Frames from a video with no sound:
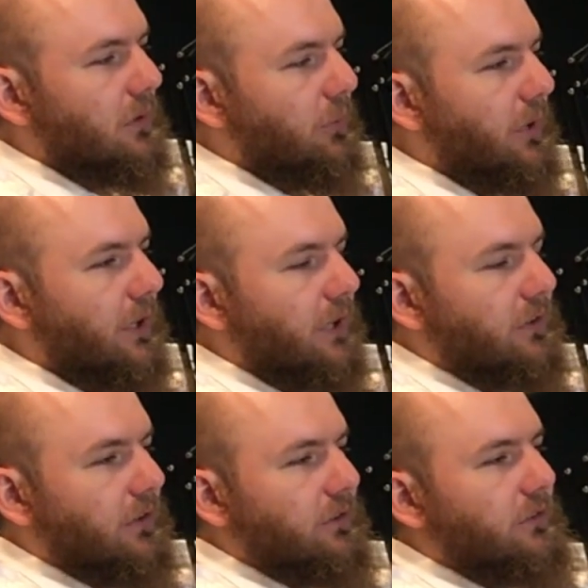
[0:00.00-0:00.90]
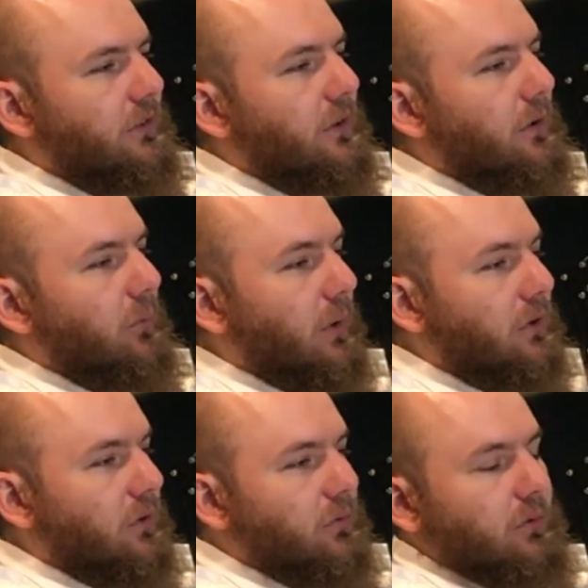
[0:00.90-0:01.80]
we get this
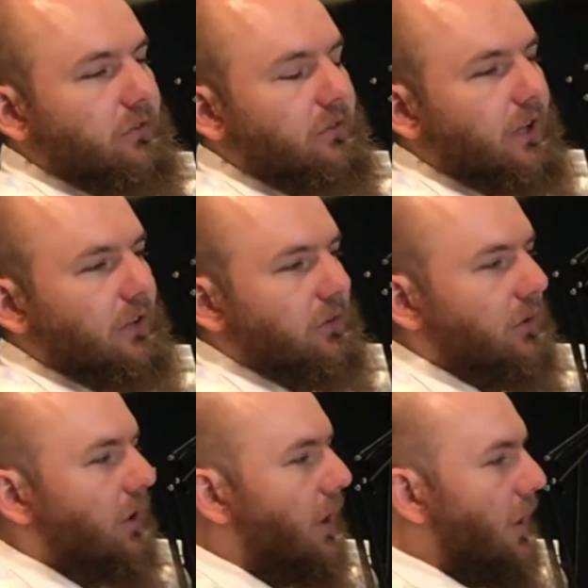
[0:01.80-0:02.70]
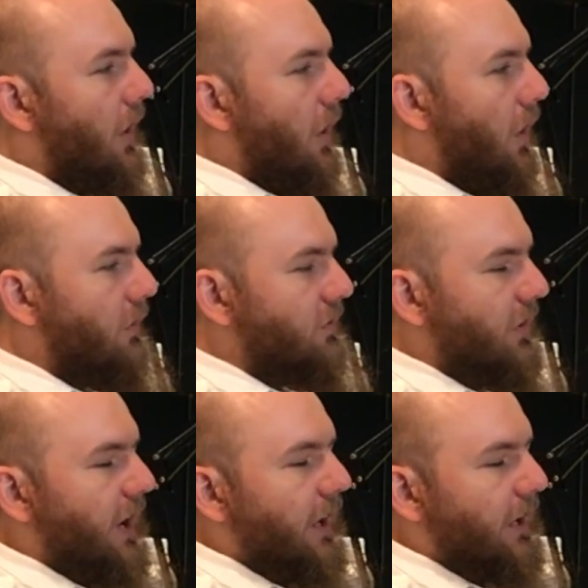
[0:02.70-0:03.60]
wonderful scent of
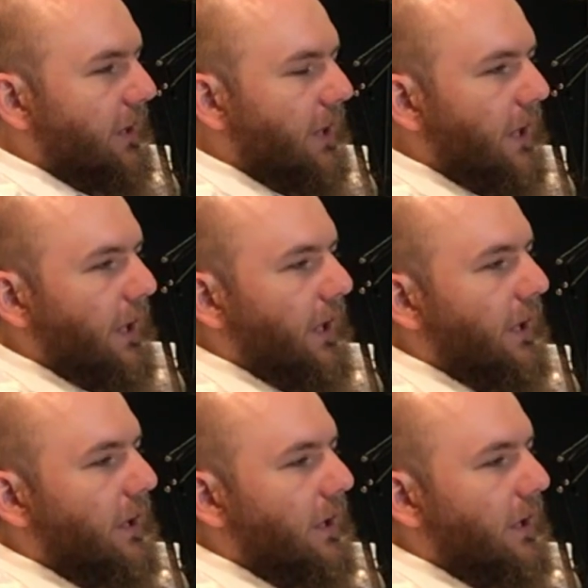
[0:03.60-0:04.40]
dry clay